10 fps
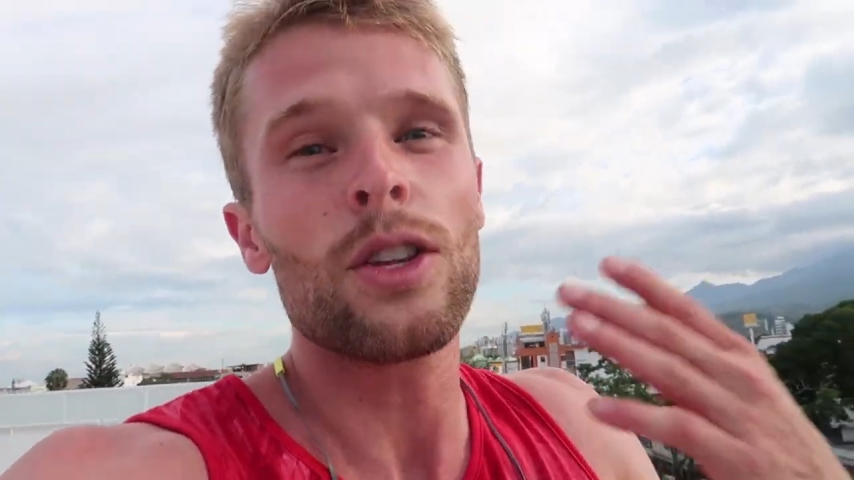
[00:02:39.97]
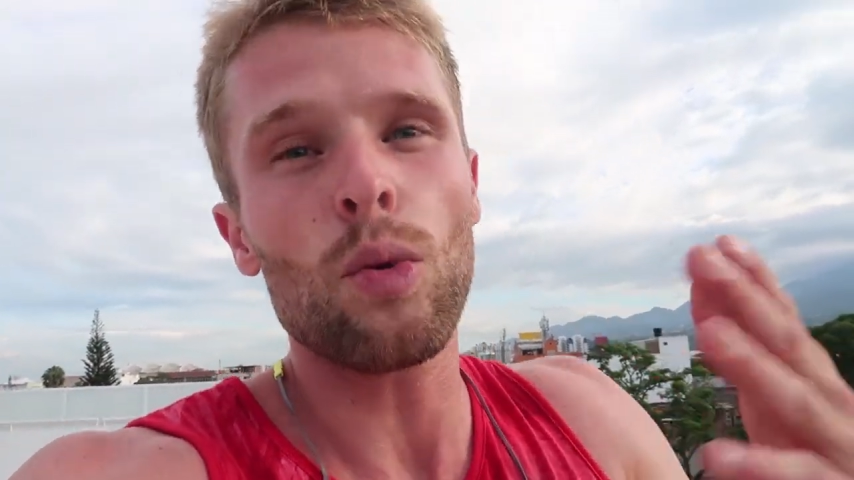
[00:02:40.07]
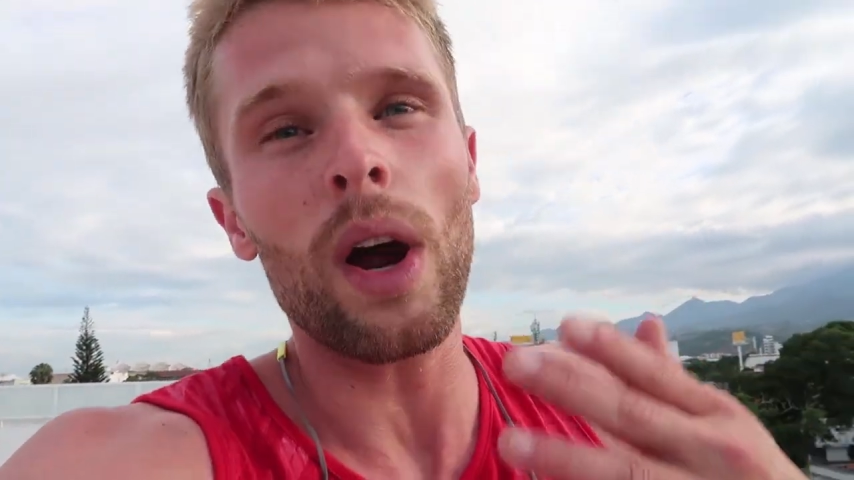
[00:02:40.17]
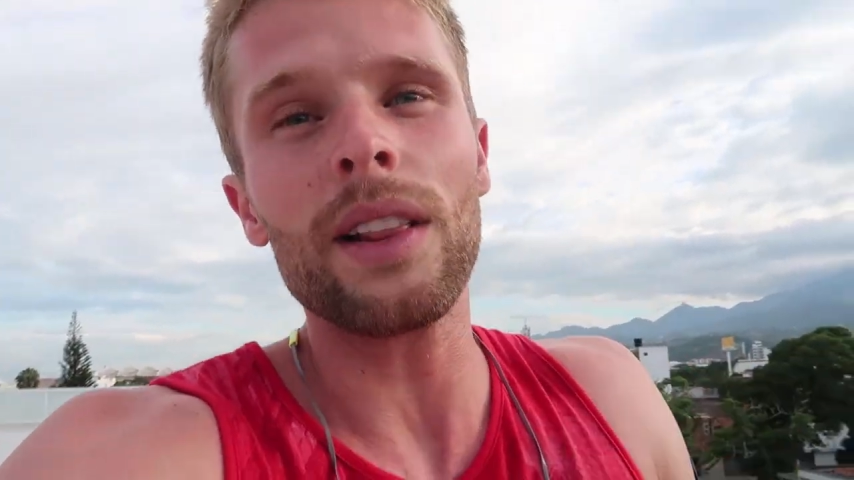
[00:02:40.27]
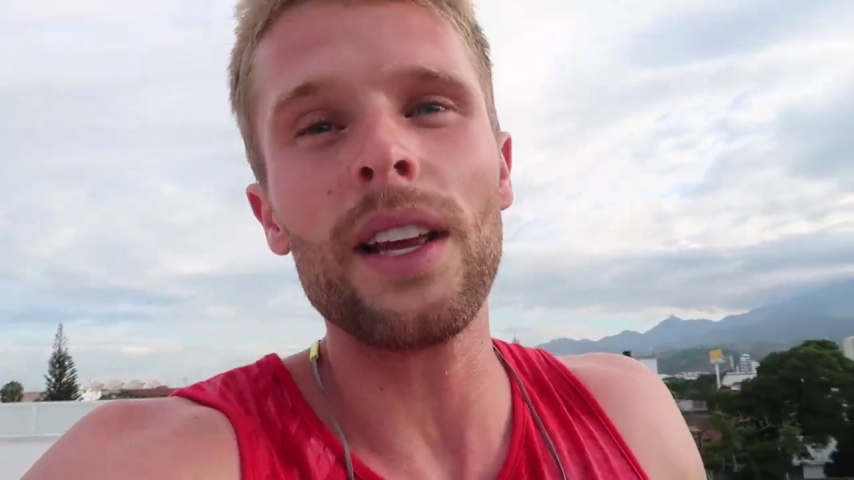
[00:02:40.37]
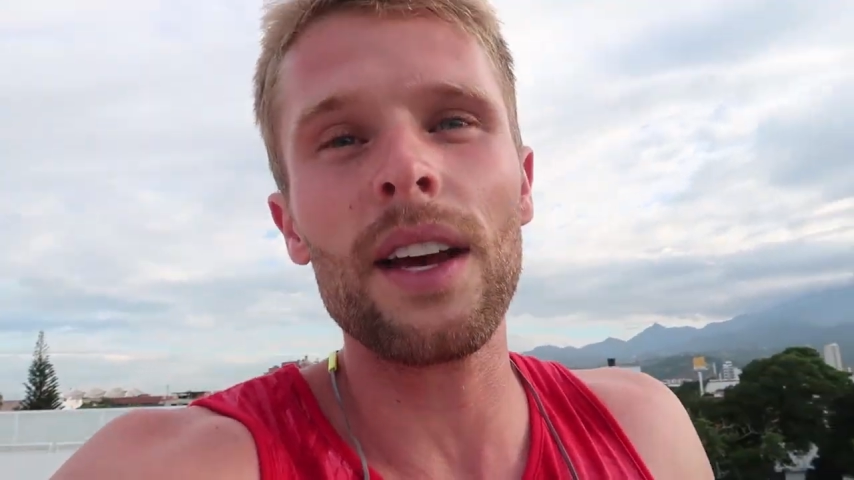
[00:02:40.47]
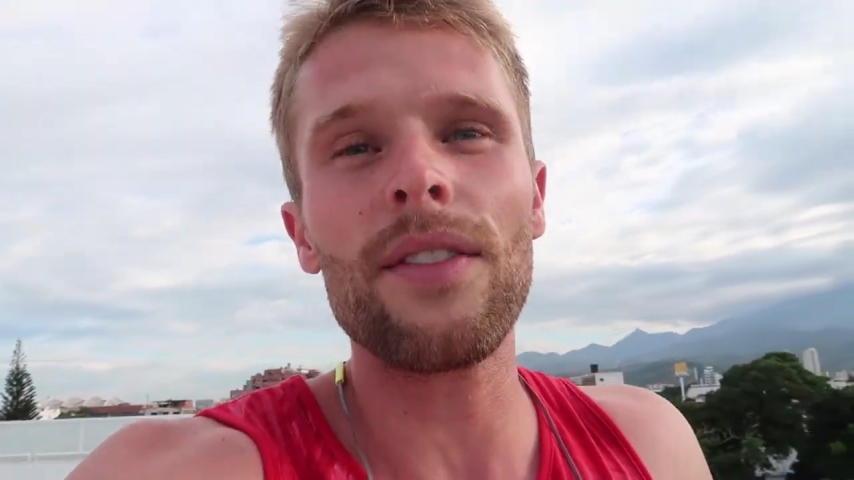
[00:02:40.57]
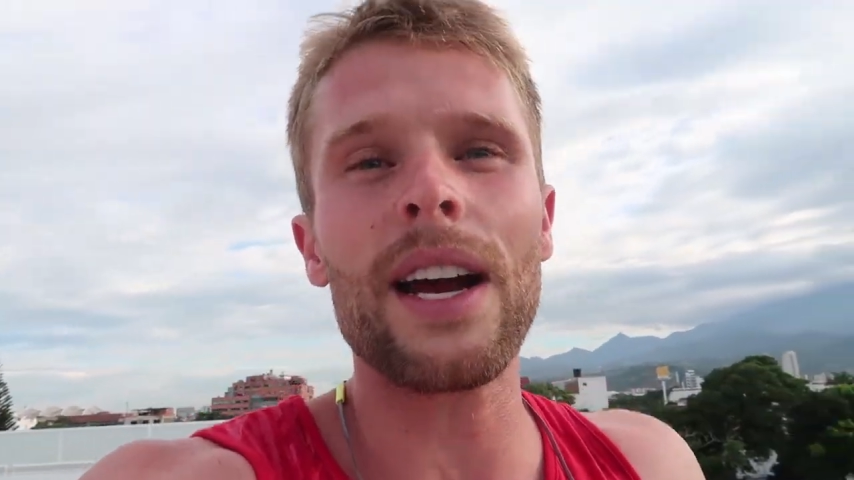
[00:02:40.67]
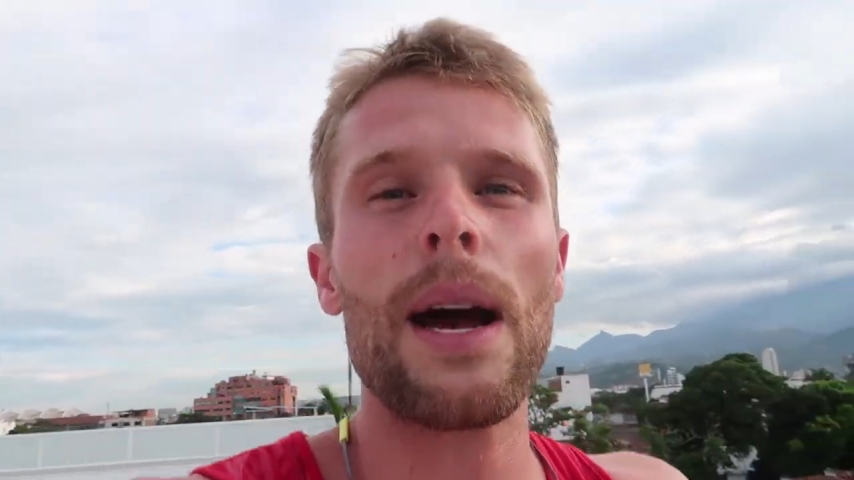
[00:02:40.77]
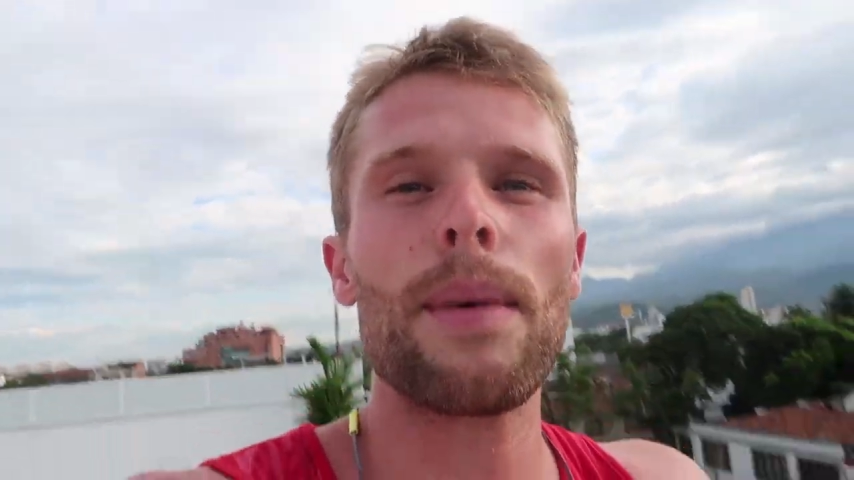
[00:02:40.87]
It's where I
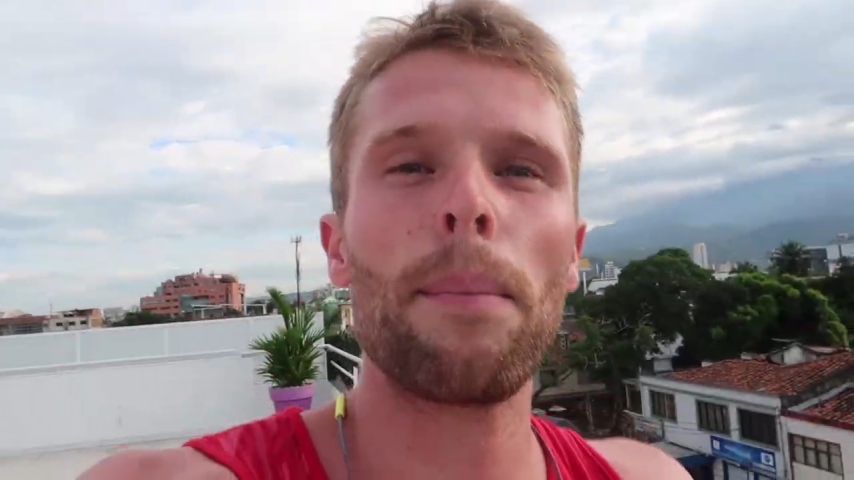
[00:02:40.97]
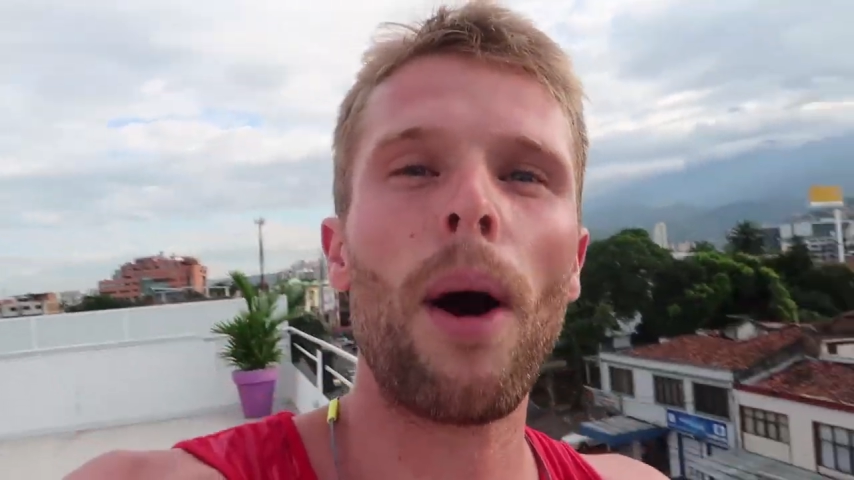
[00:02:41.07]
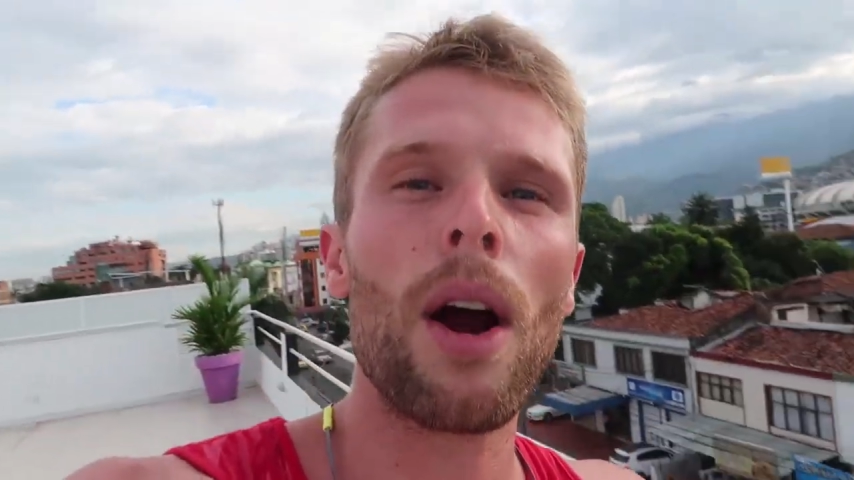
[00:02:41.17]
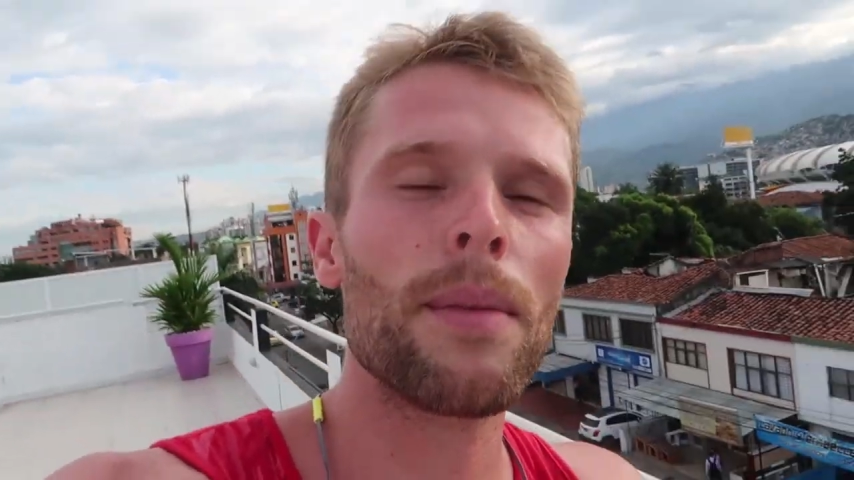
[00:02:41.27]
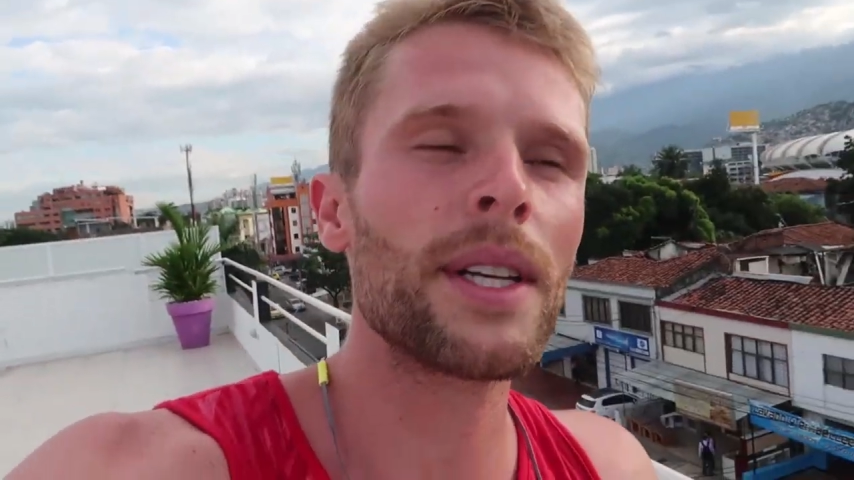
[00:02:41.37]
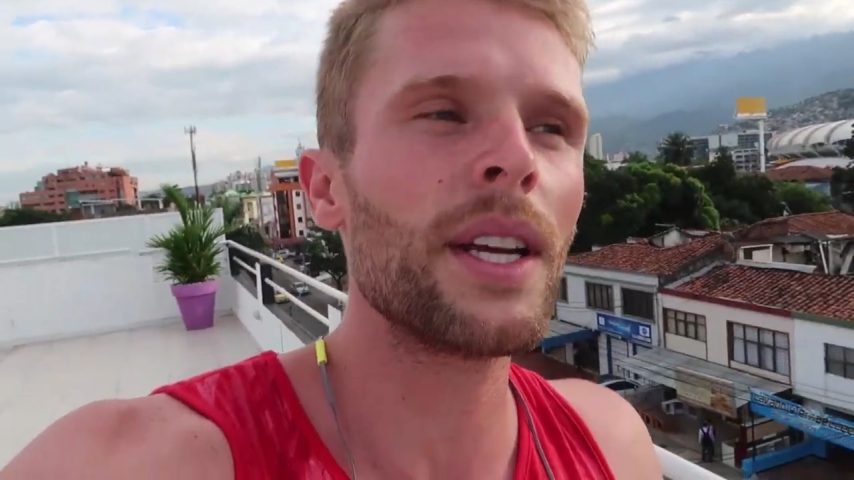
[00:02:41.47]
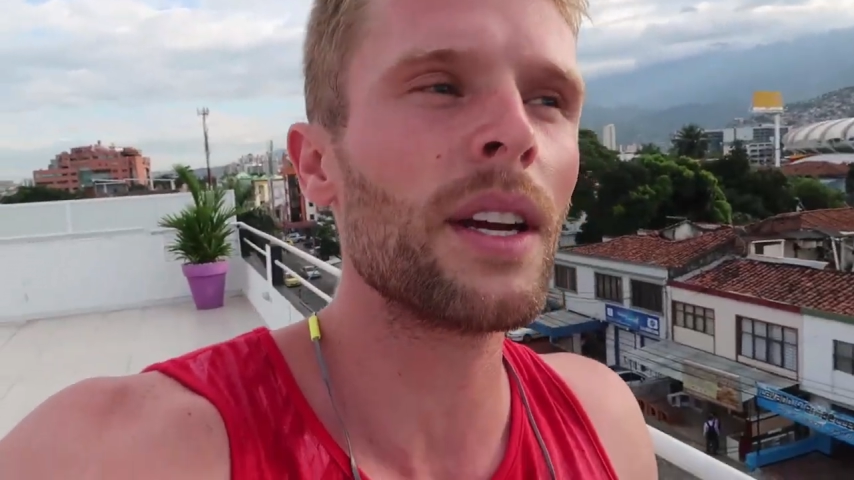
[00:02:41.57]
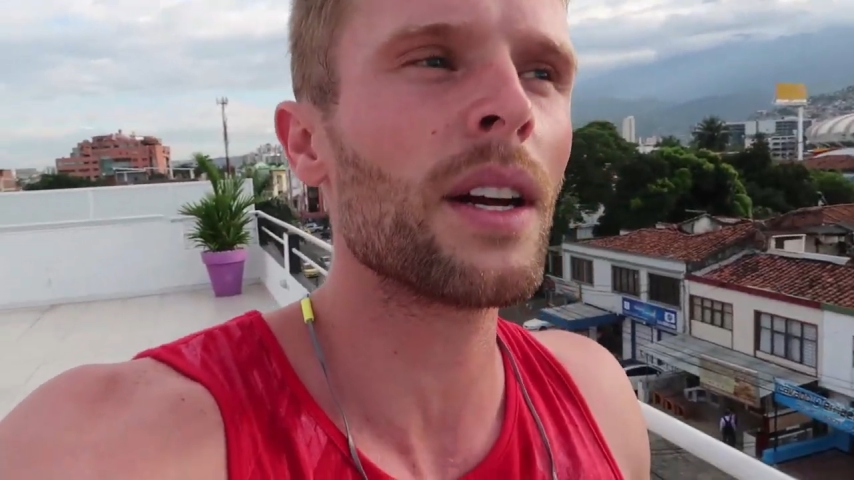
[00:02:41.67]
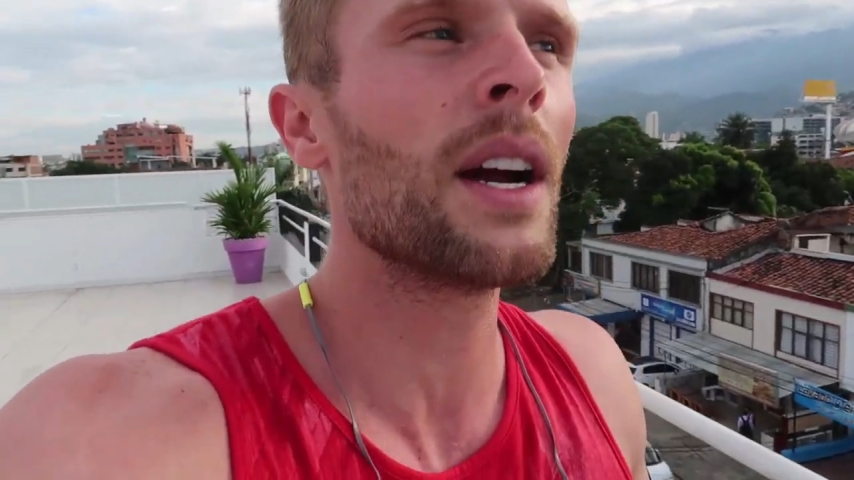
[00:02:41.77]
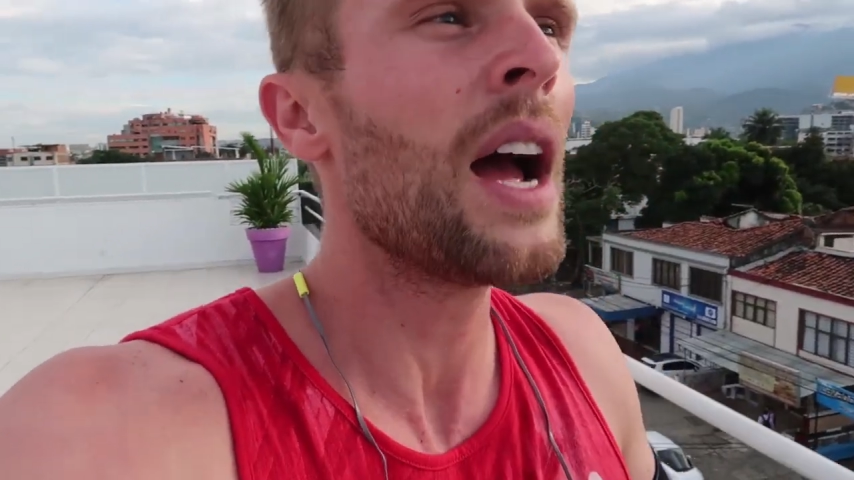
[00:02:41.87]
live. I got my apartment
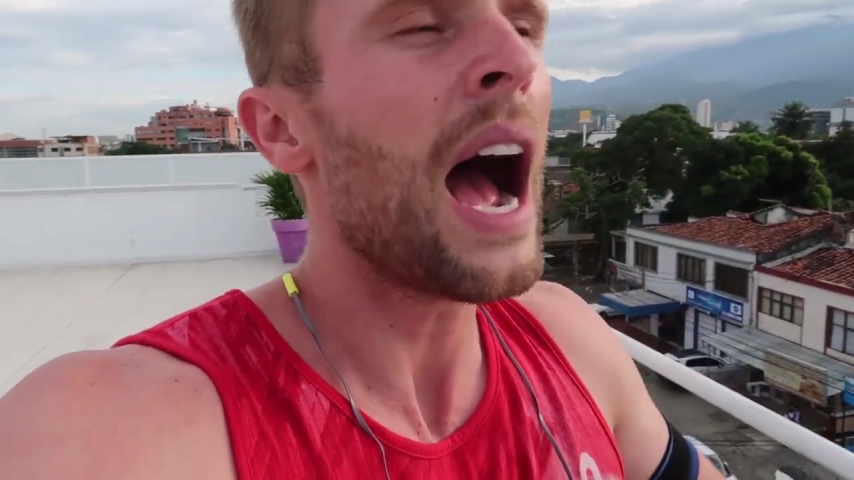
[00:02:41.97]
here.